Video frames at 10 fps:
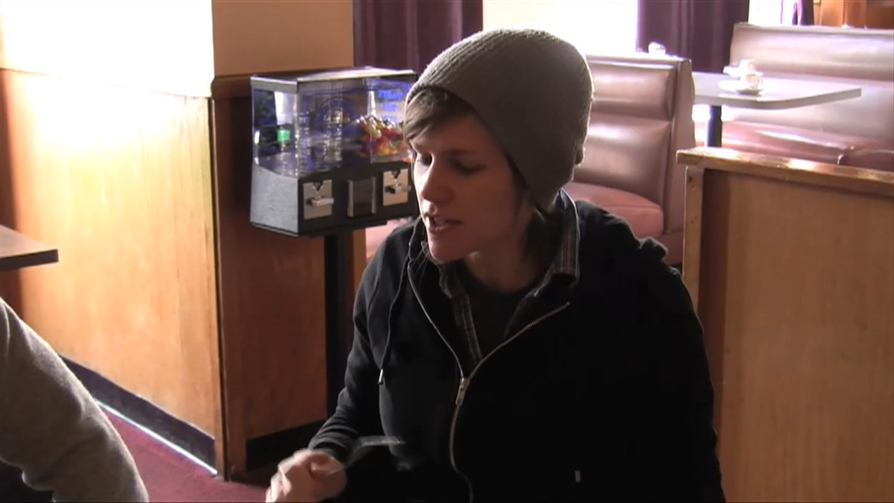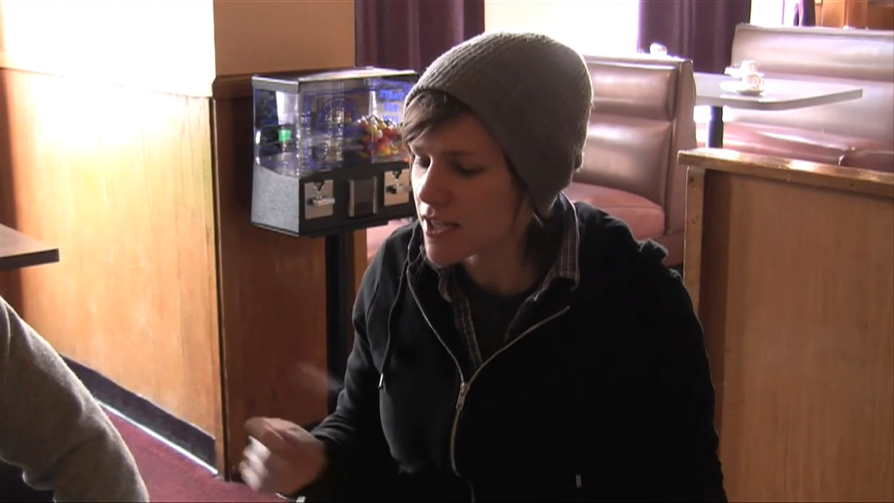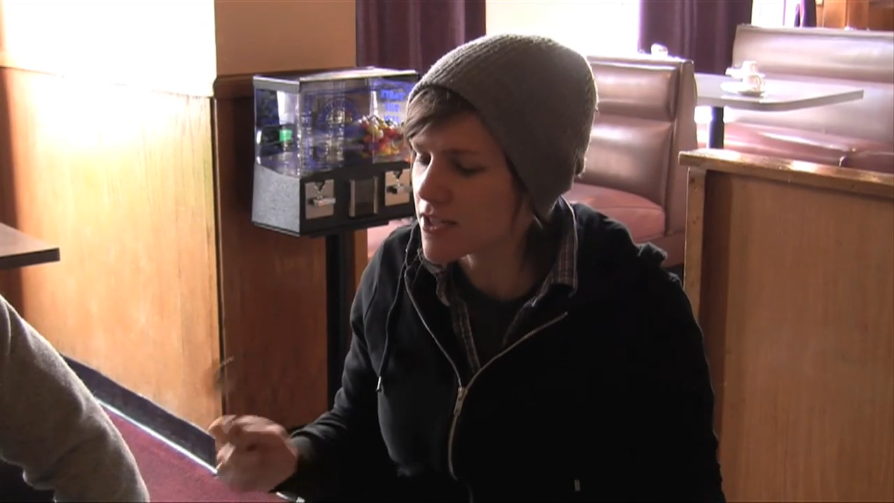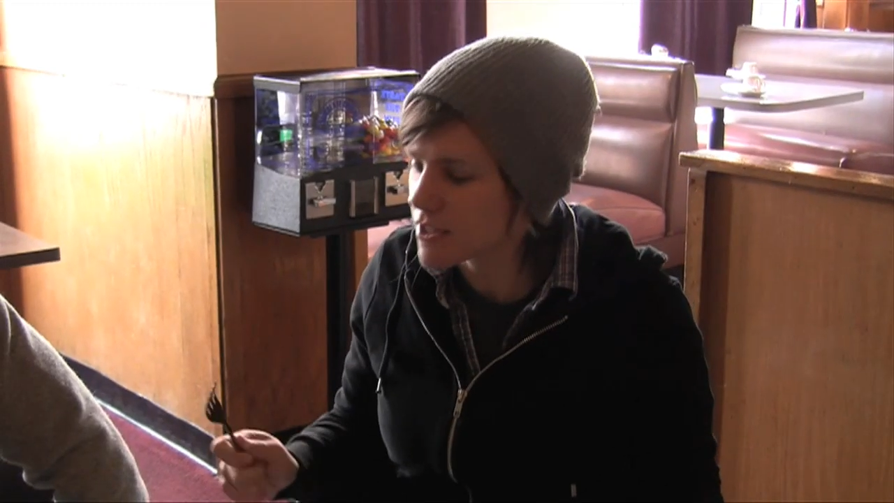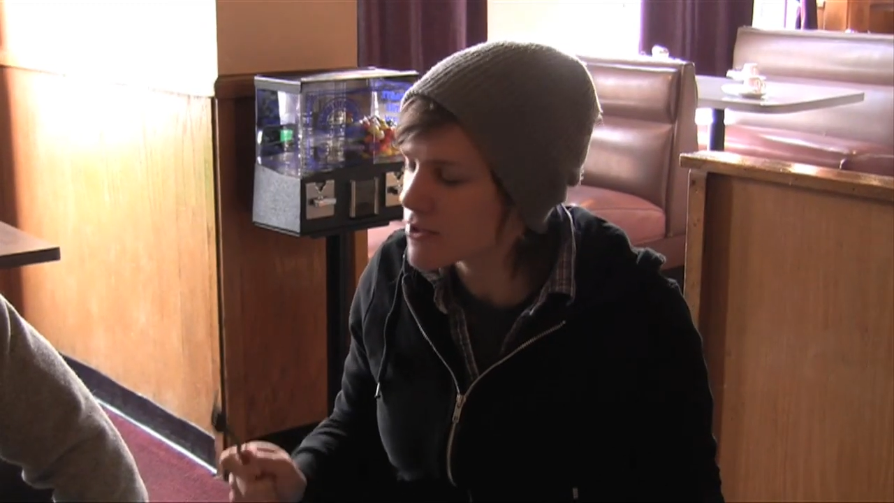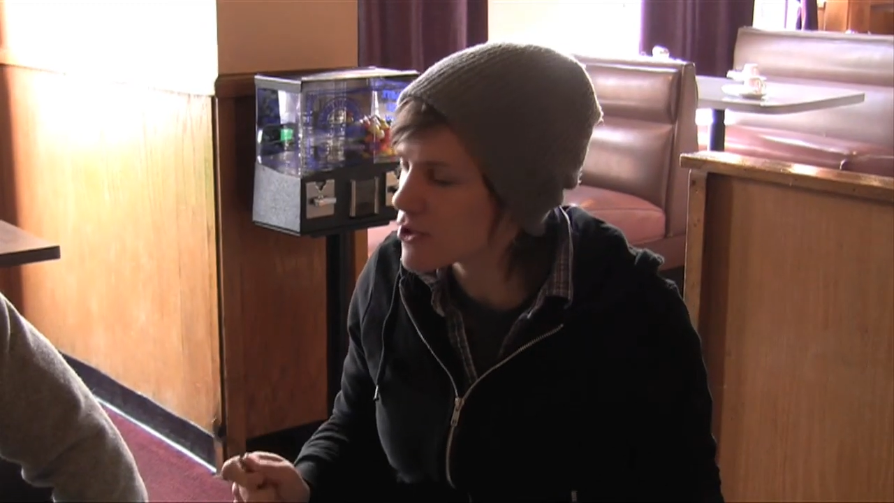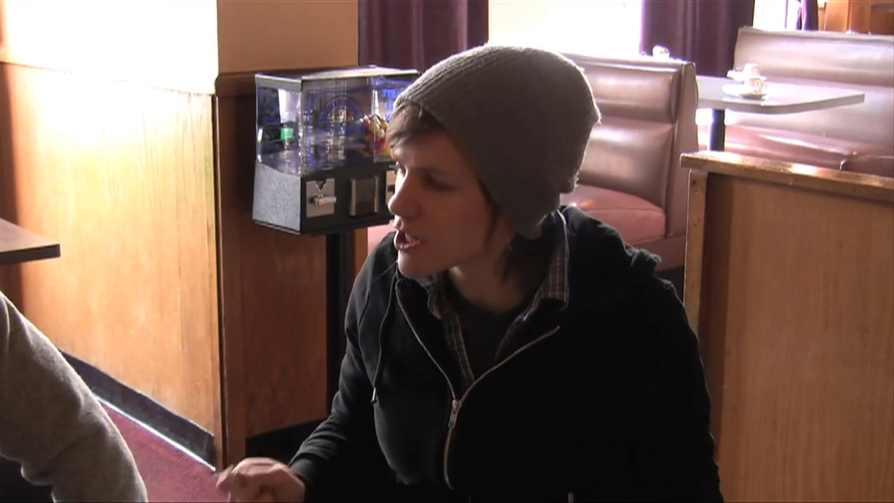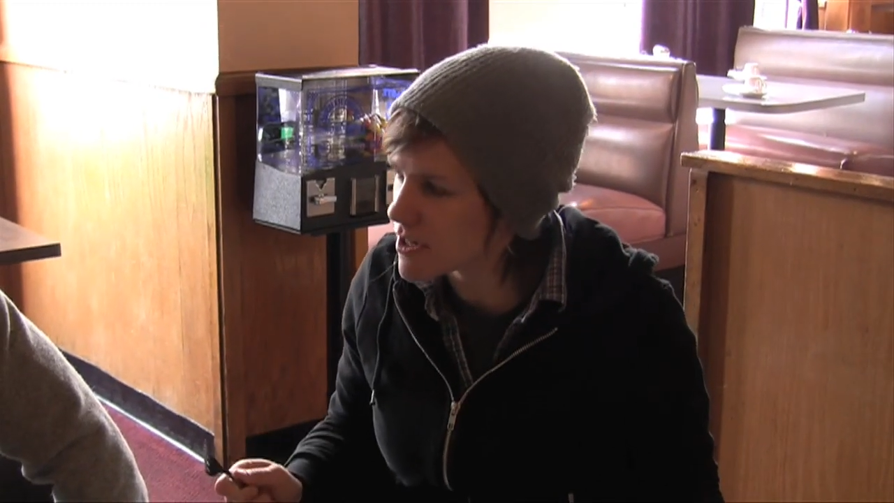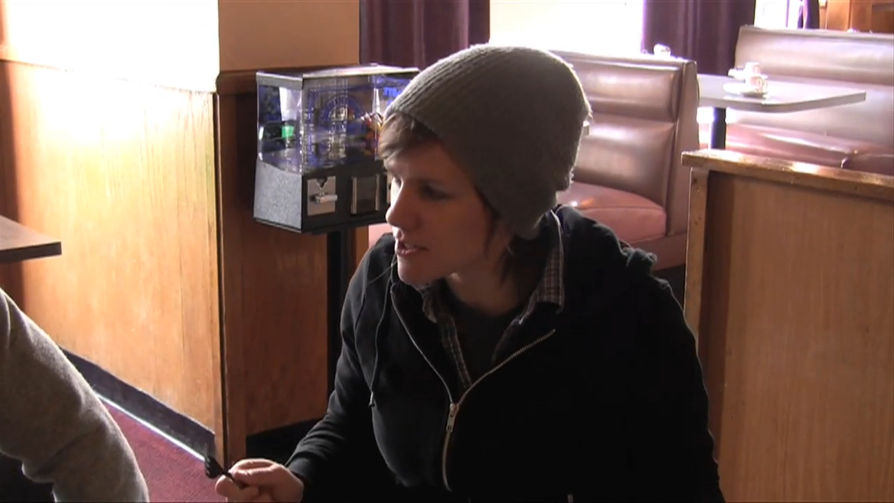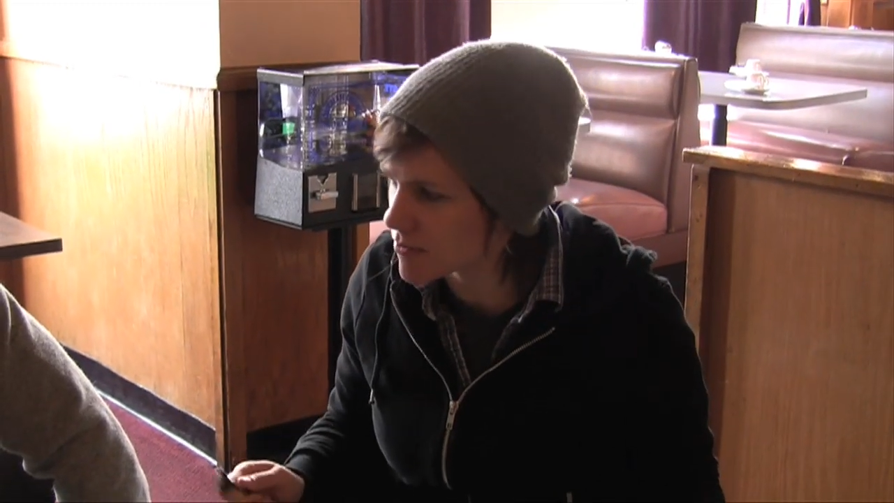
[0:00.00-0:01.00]
That like
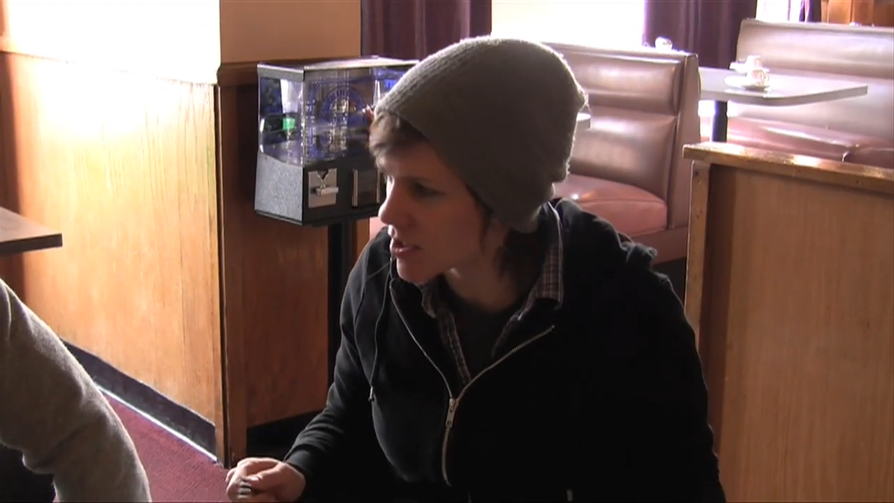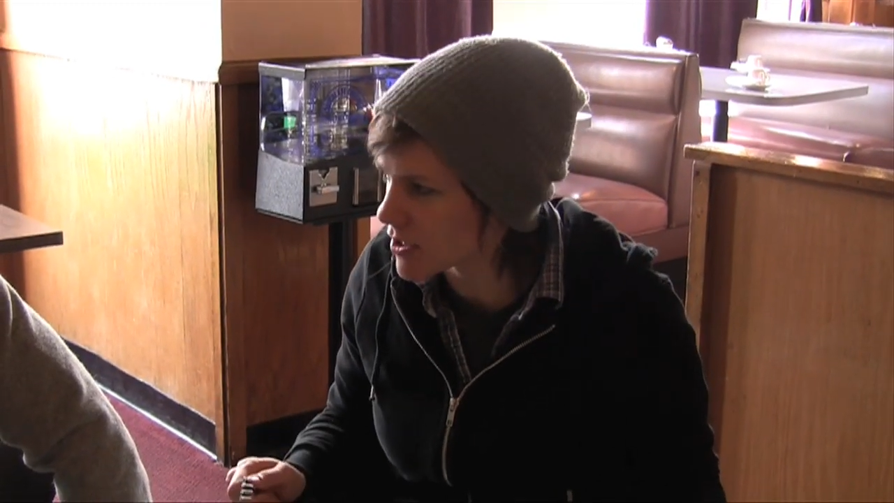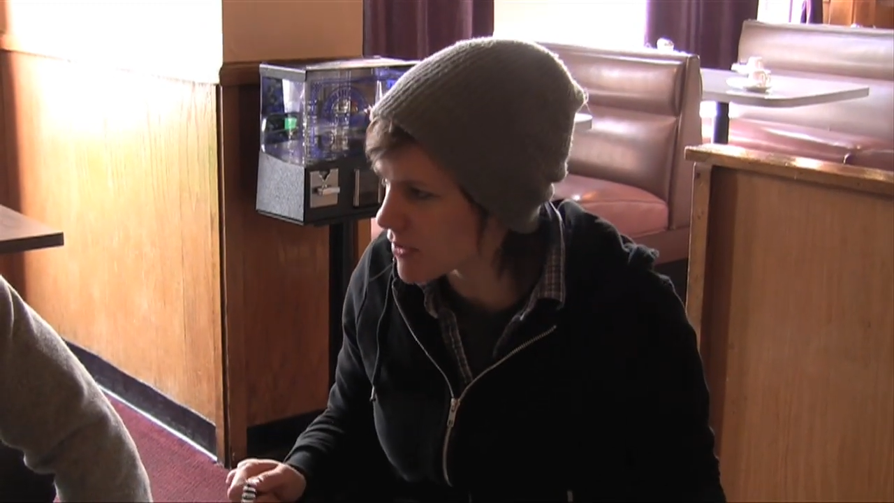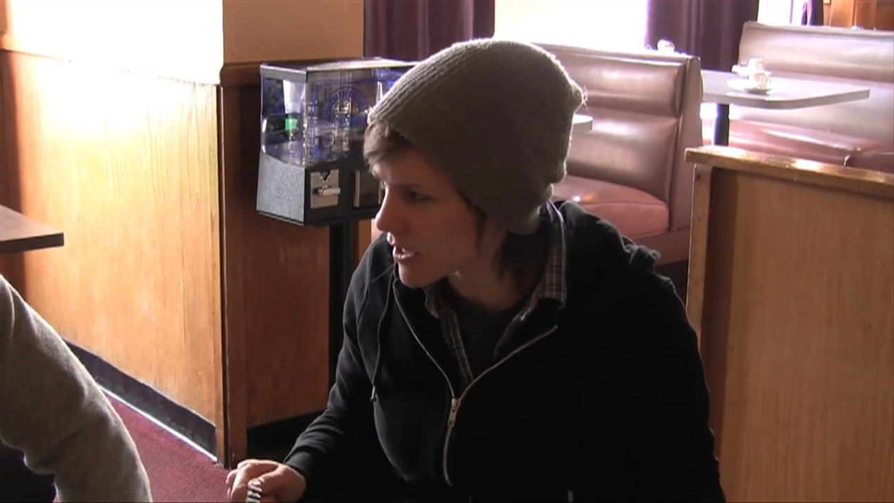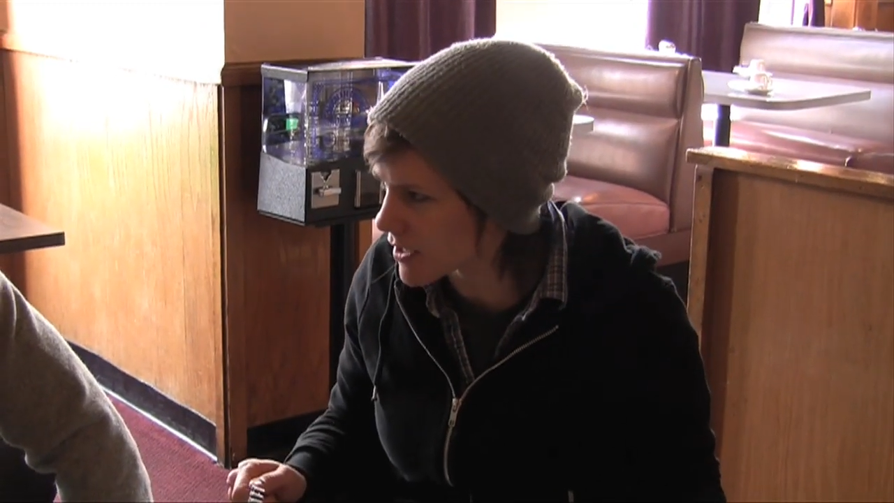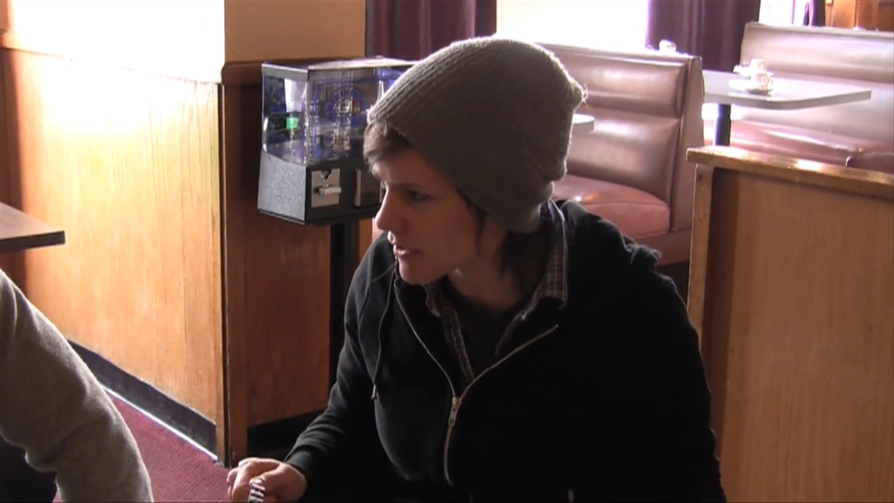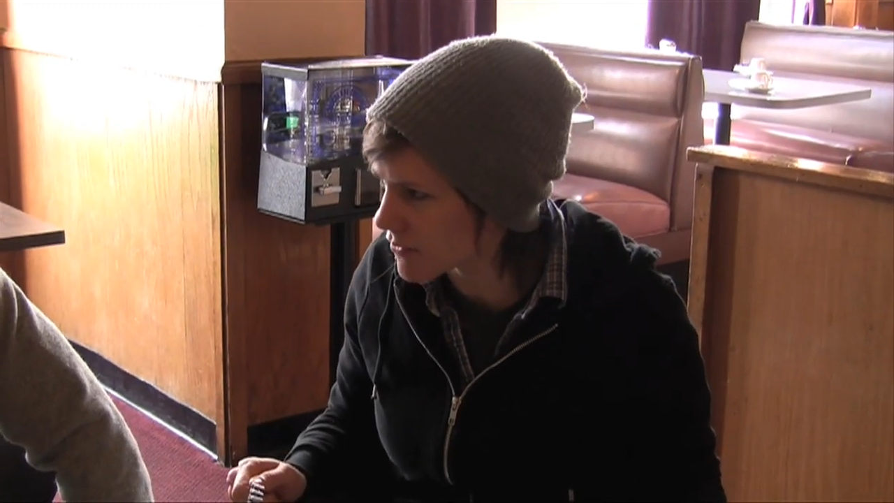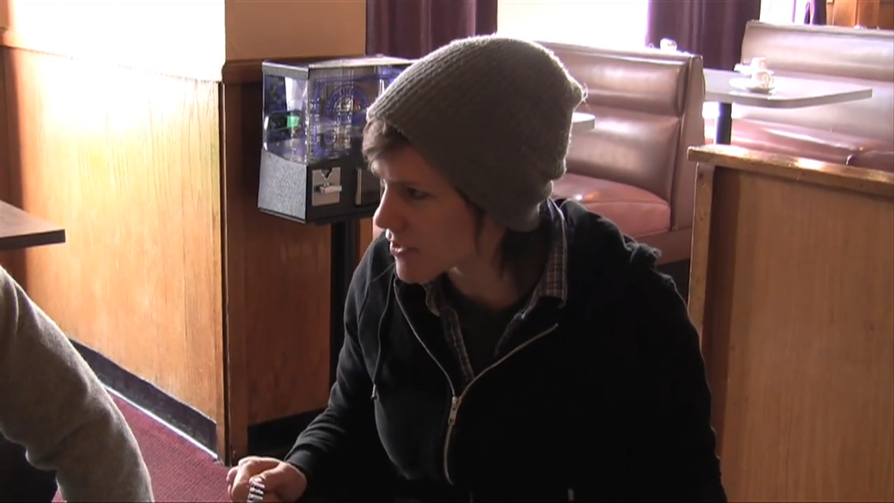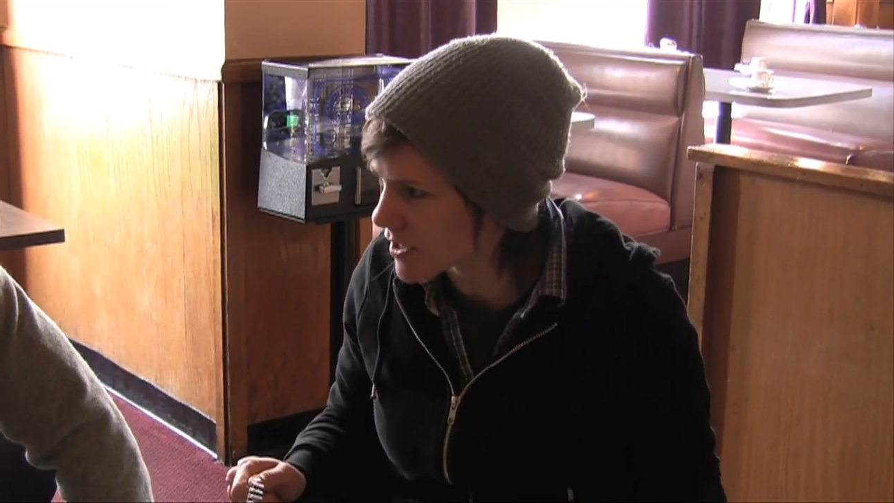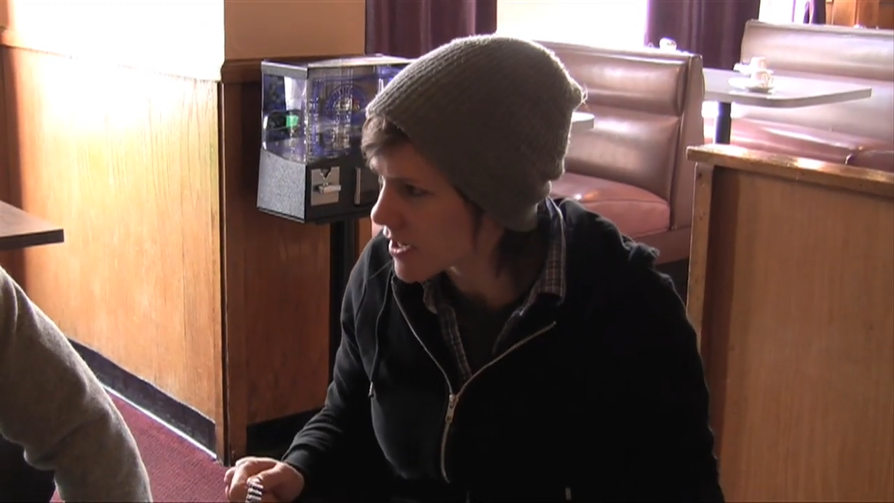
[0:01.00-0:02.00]
delusion is a really great
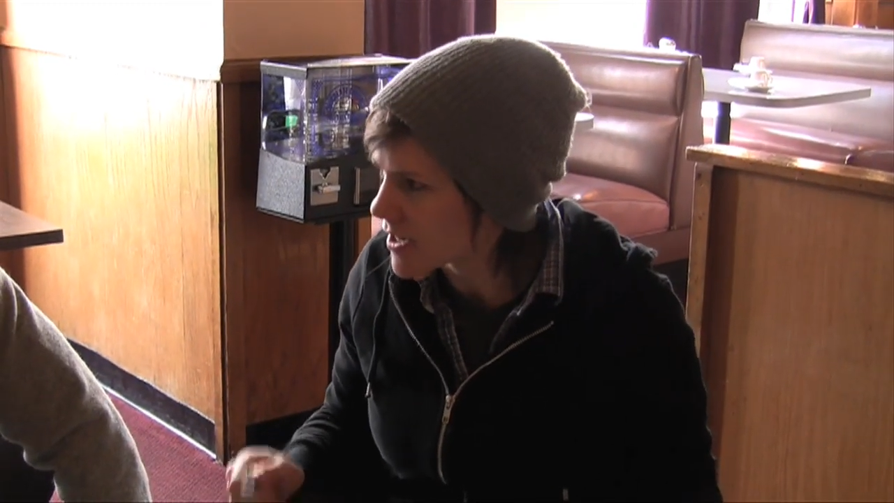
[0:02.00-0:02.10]
gift.